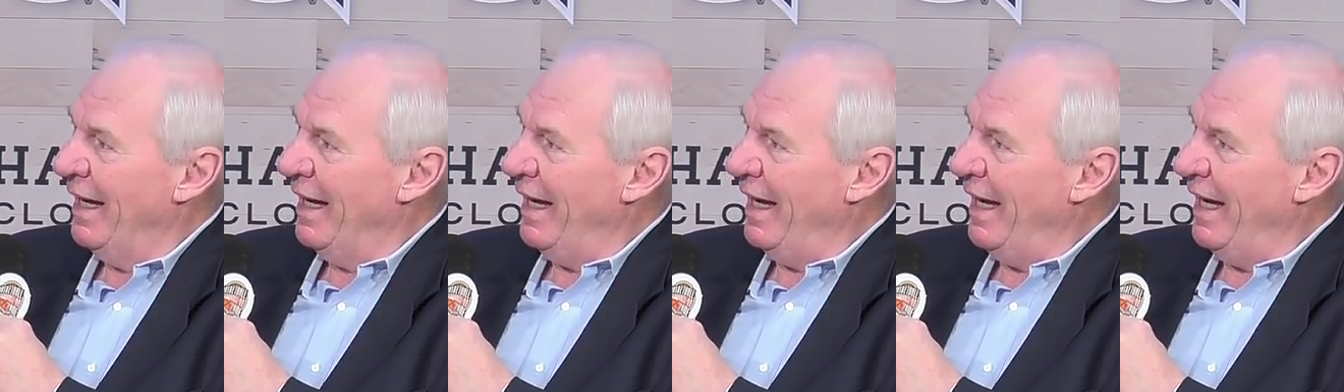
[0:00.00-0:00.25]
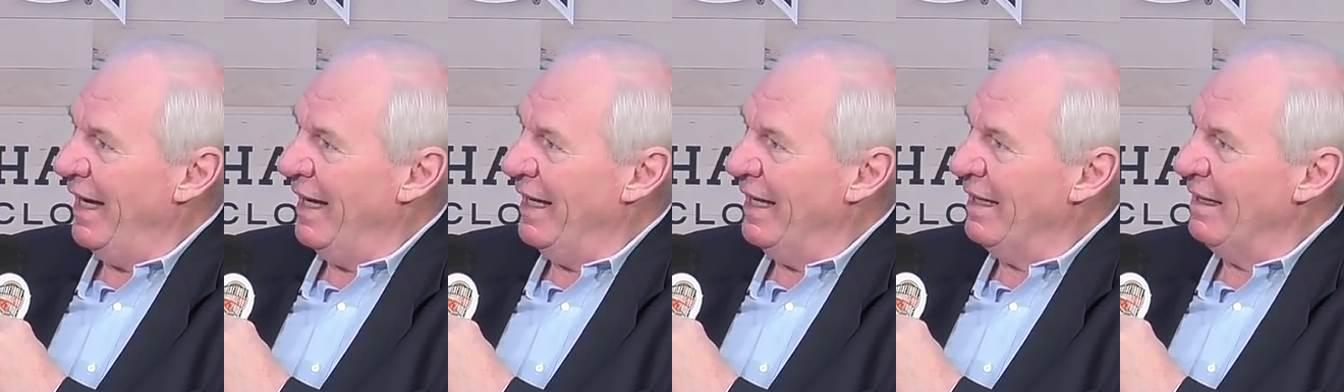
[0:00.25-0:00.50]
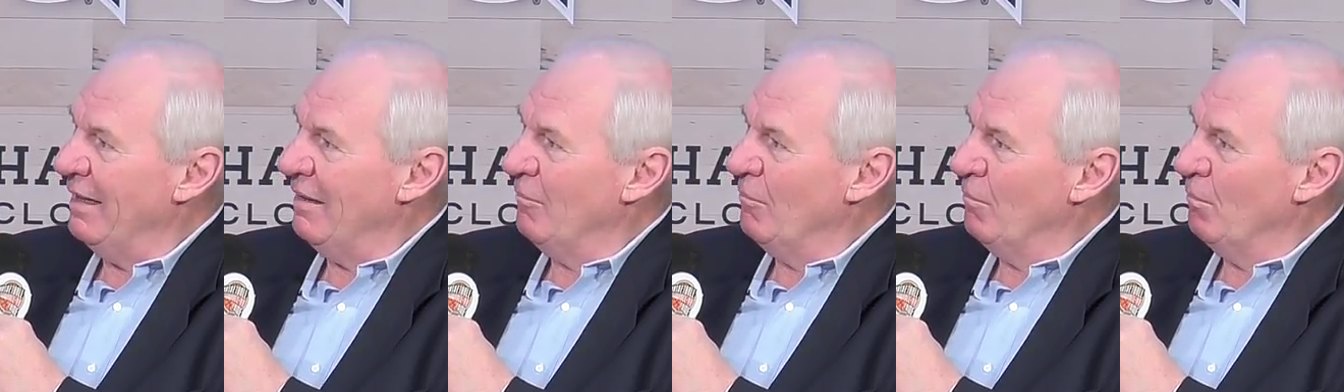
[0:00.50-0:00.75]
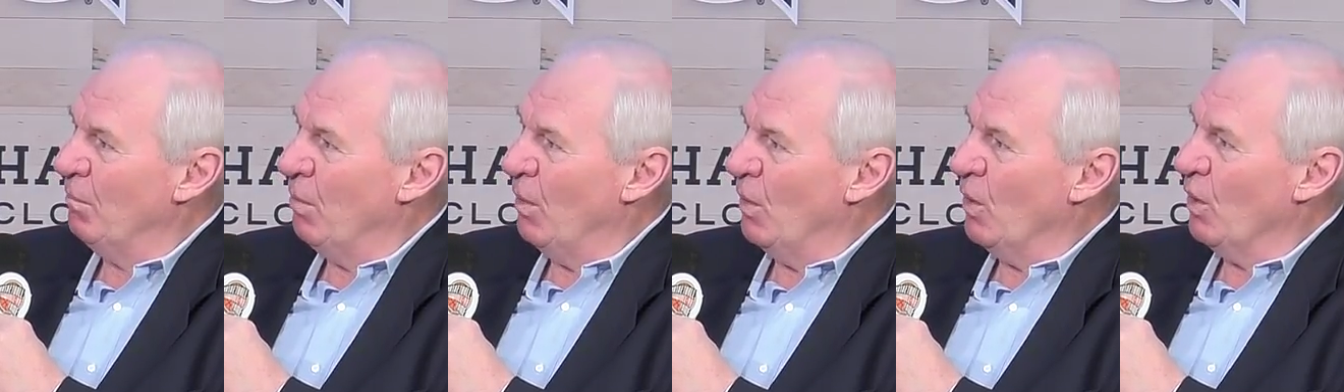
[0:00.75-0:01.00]
And
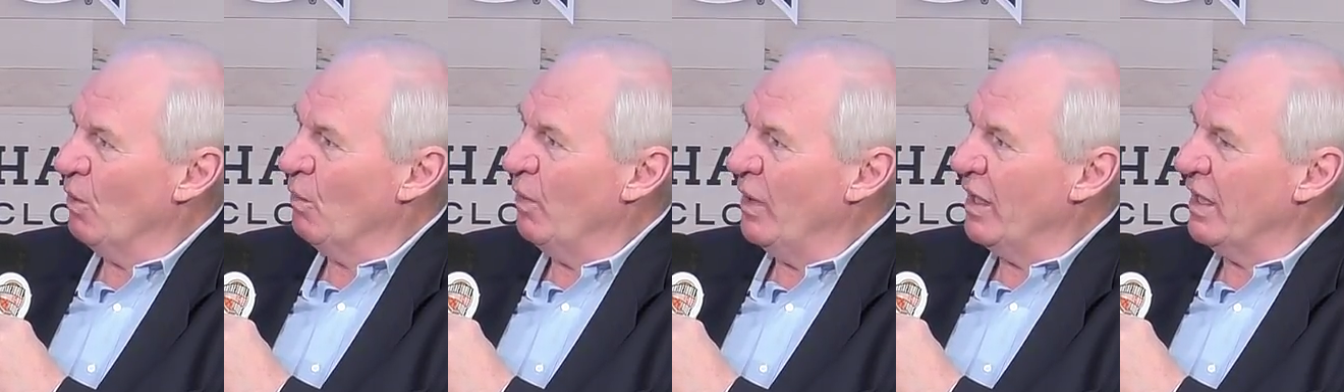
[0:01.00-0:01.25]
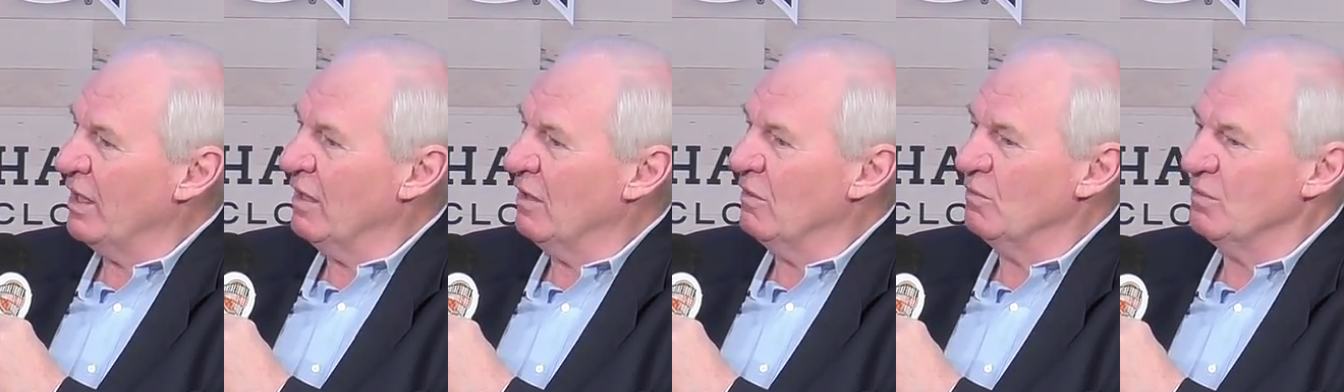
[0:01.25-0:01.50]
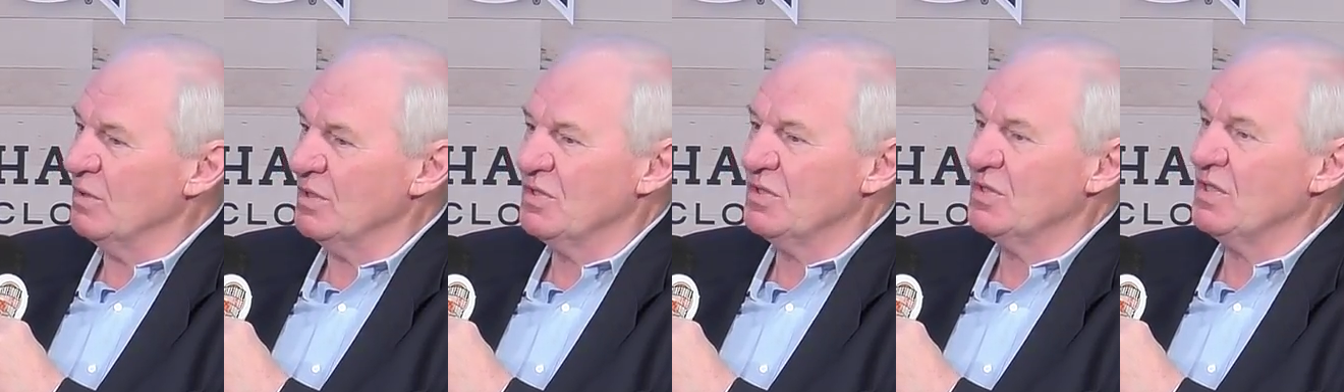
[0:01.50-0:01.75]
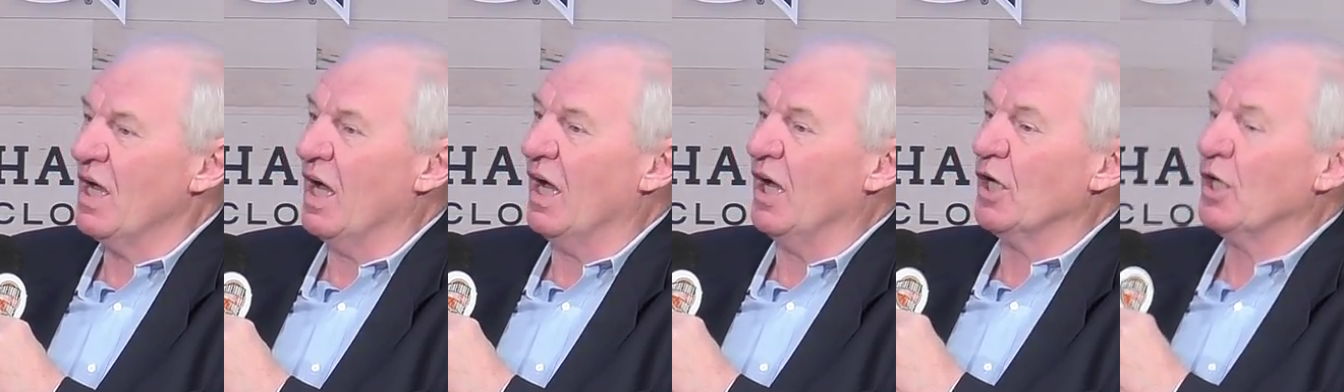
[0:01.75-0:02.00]
Boerwinkel
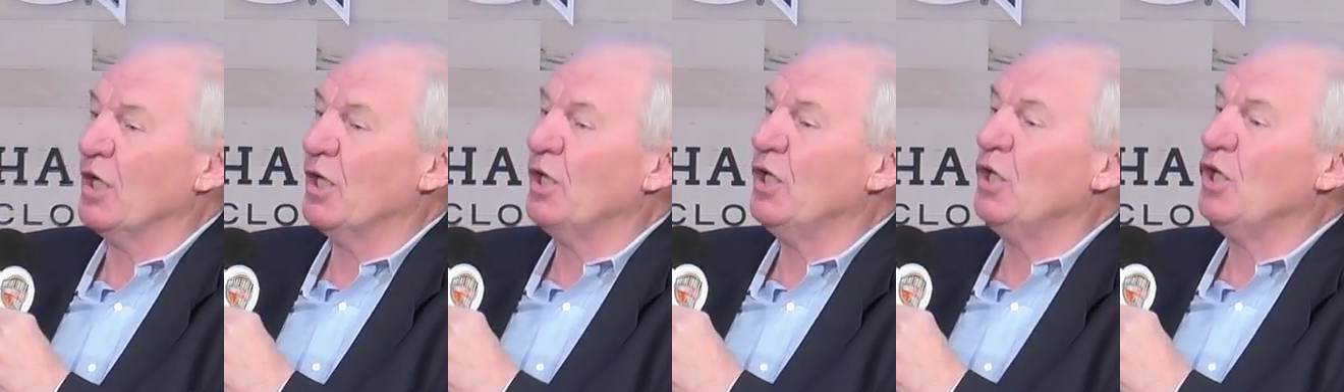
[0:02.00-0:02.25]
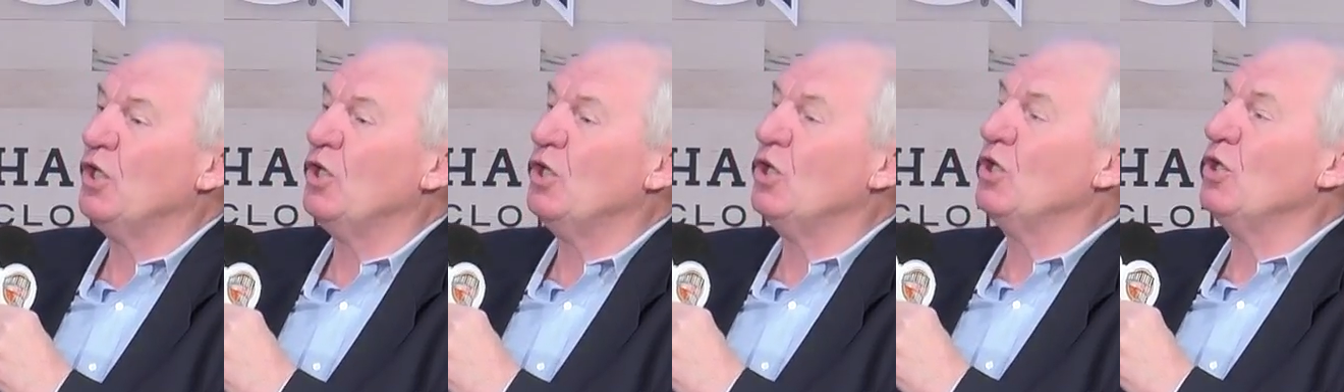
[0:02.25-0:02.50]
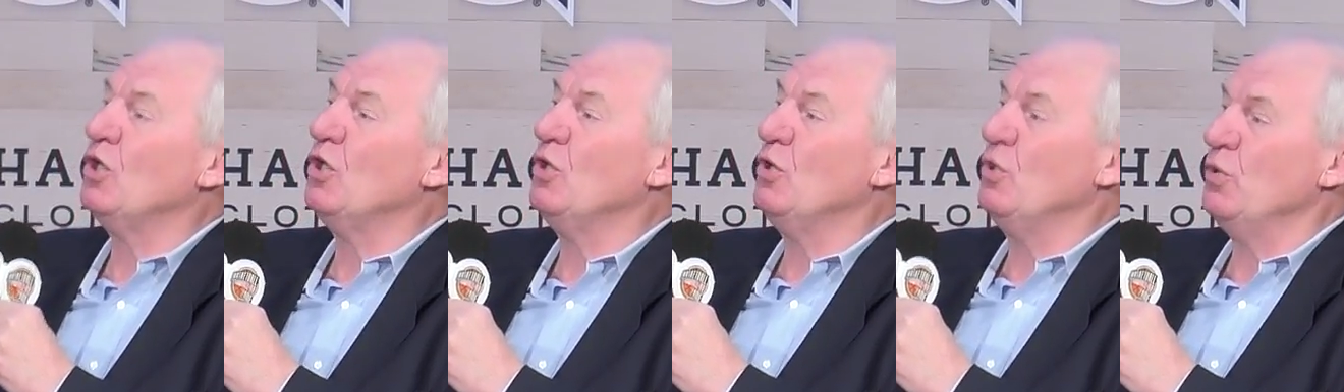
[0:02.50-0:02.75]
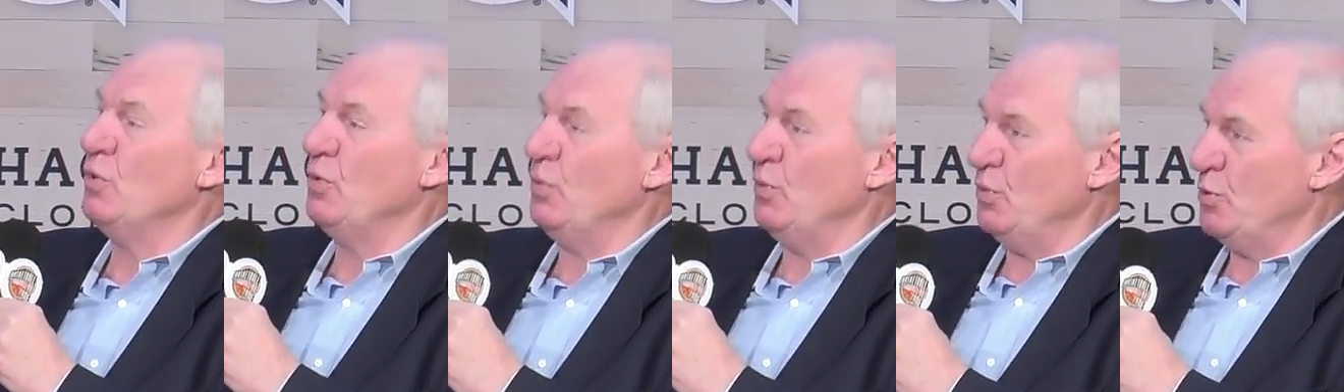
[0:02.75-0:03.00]
was a
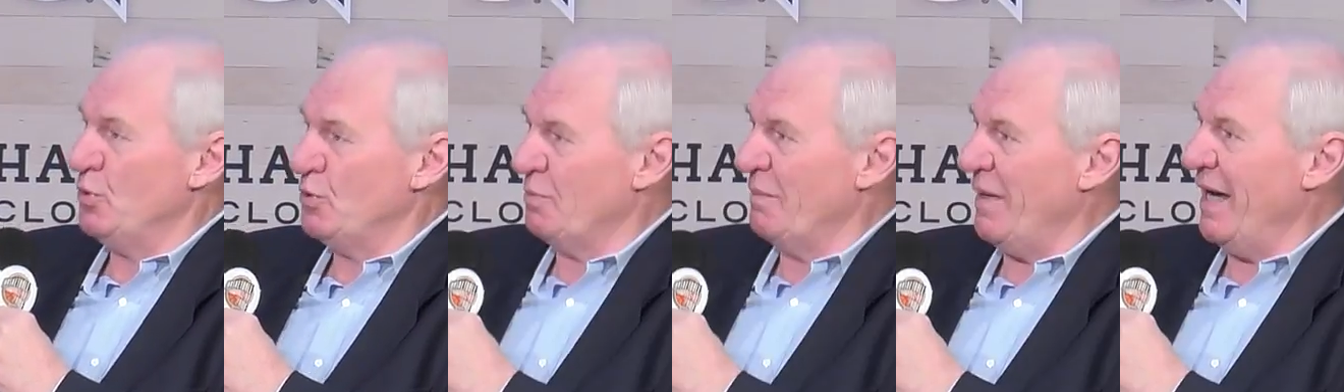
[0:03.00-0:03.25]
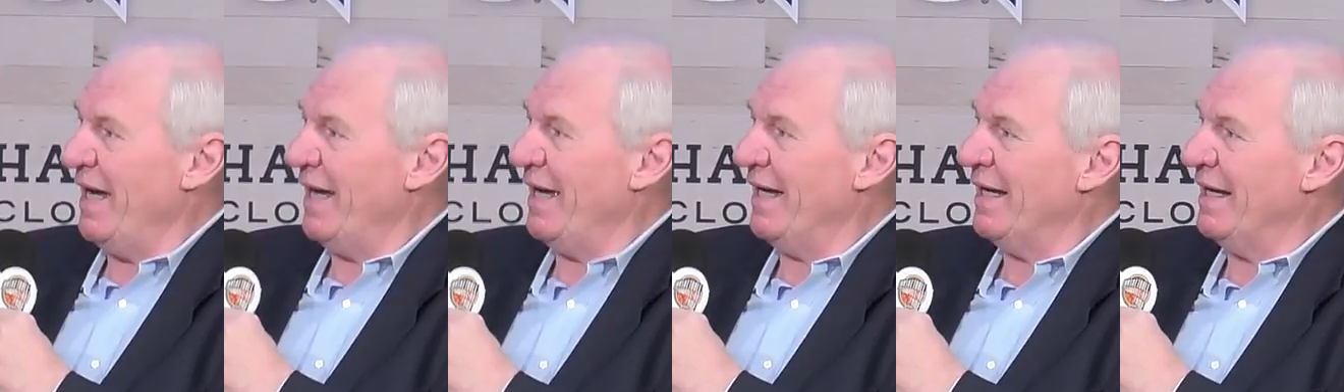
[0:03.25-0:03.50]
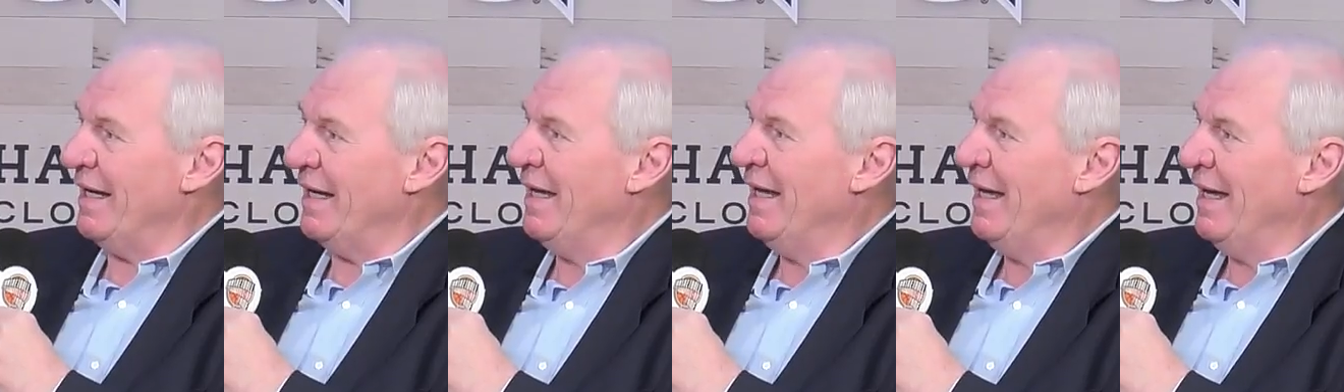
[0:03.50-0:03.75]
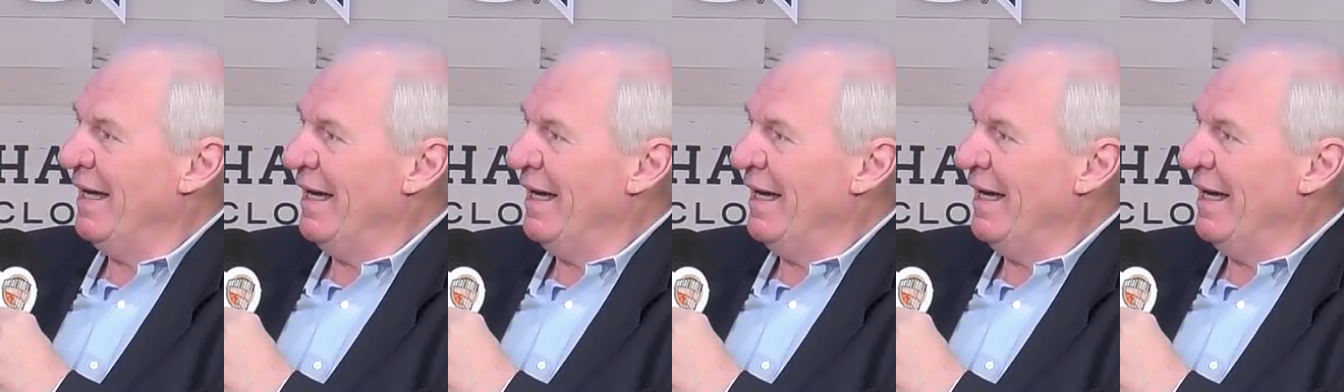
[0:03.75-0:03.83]
huge man.